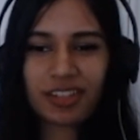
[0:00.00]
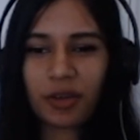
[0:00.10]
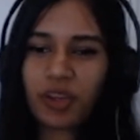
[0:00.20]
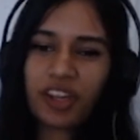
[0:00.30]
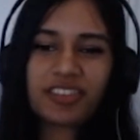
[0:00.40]

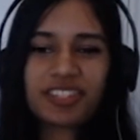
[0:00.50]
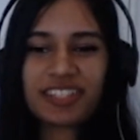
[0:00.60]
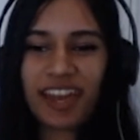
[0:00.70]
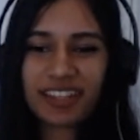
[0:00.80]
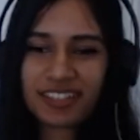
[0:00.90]
like where you get the
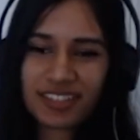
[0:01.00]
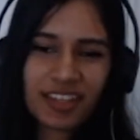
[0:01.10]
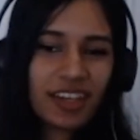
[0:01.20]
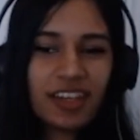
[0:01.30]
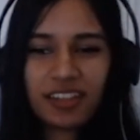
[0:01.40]
snacks.
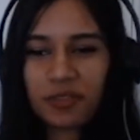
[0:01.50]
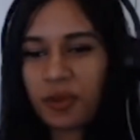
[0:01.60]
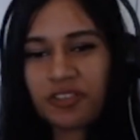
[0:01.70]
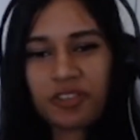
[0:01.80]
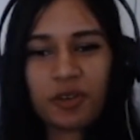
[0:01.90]
He did
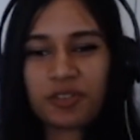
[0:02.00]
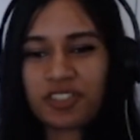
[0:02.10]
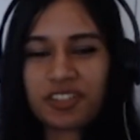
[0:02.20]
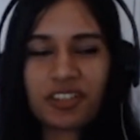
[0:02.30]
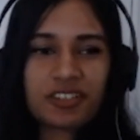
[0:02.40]
one of those
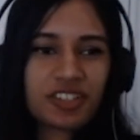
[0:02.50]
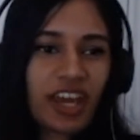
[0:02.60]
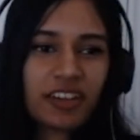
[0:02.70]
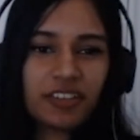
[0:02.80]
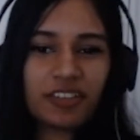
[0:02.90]
just on his
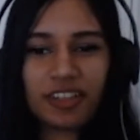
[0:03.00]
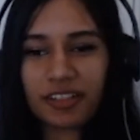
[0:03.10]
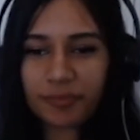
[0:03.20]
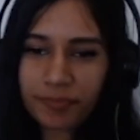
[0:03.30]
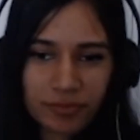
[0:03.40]
channel.
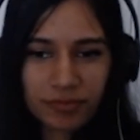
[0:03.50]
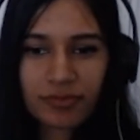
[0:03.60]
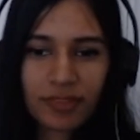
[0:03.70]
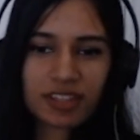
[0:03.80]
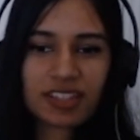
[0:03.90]
Like
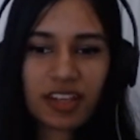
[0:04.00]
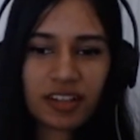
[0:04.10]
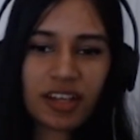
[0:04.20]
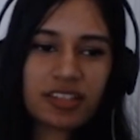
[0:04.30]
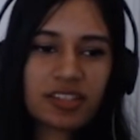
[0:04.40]
it's kind of
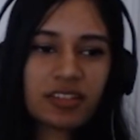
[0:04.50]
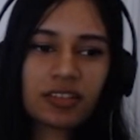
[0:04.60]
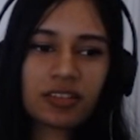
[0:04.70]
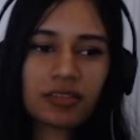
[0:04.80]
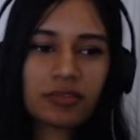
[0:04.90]
nice
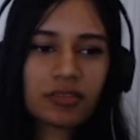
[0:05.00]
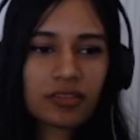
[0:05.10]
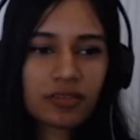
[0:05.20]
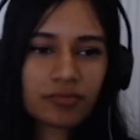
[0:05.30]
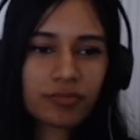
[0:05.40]
to
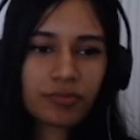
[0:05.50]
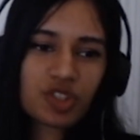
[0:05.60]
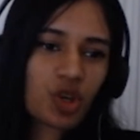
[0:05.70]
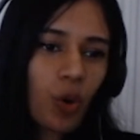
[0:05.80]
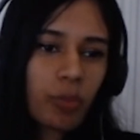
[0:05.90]

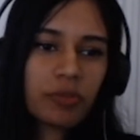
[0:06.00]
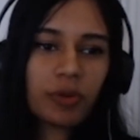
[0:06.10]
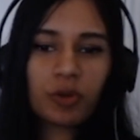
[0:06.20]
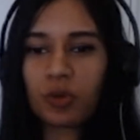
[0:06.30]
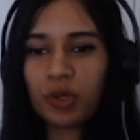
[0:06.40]
show
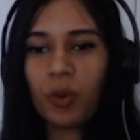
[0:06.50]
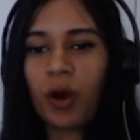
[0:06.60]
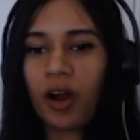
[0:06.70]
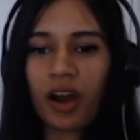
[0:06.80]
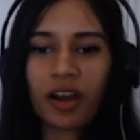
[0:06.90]
people who you
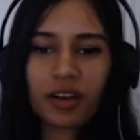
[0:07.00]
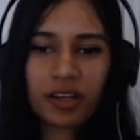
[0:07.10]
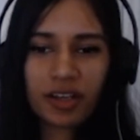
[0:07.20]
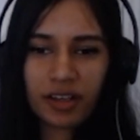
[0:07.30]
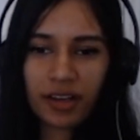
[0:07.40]
are.
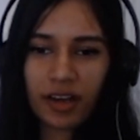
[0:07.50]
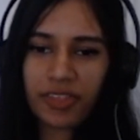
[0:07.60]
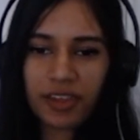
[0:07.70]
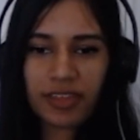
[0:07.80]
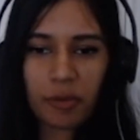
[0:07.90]
I
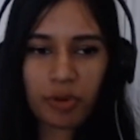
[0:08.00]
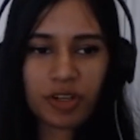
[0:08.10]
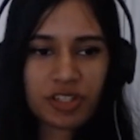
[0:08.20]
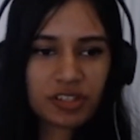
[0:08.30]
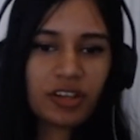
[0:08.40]
think that
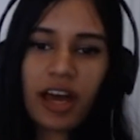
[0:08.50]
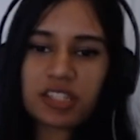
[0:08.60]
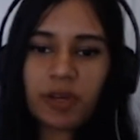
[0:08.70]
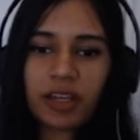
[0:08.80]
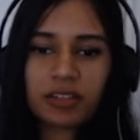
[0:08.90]
personal
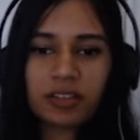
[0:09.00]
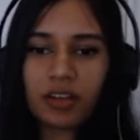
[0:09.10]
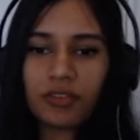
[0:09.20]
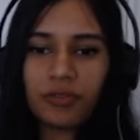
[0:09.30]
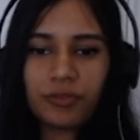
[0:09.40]
aspect of